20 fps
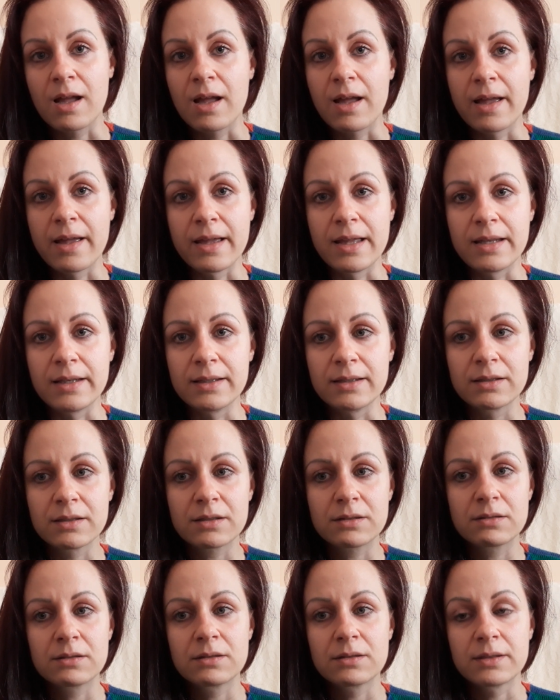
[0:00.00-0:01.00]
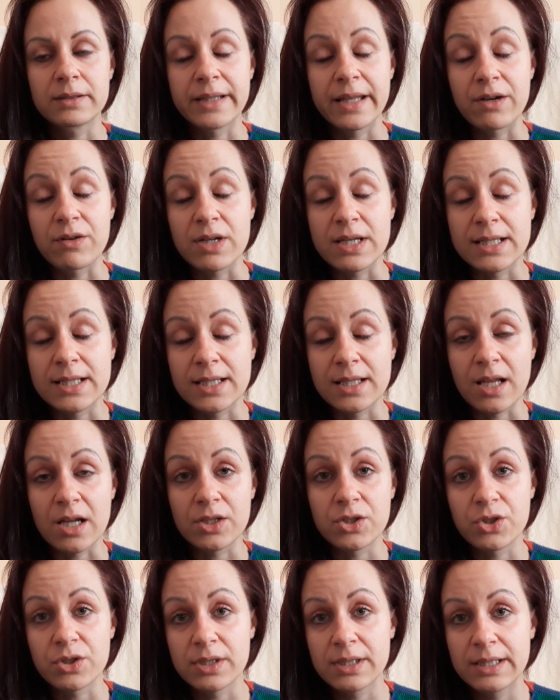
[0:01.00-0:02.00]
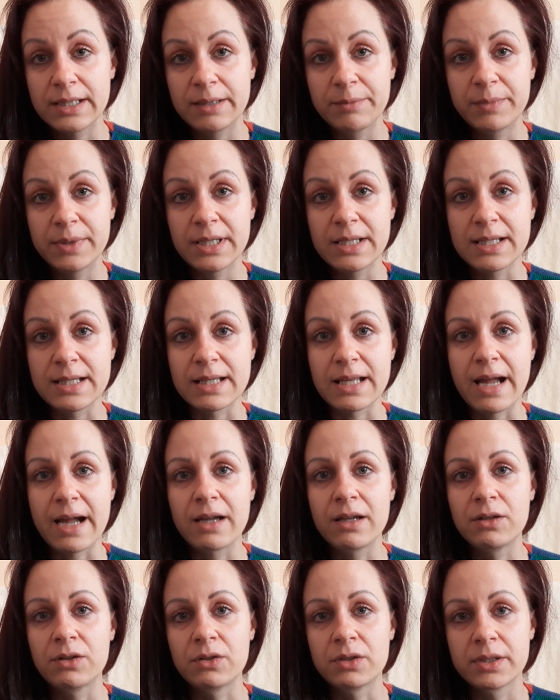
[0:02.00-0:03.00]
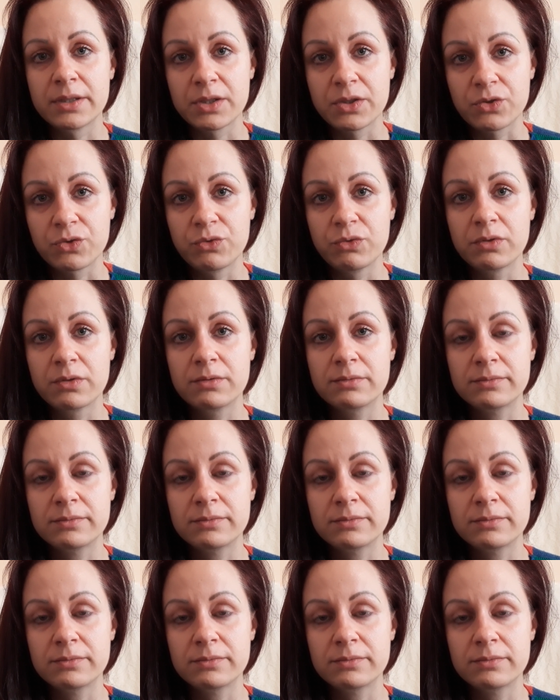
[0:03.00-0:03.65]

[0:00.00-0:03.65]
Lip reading: And there is such a deep desire to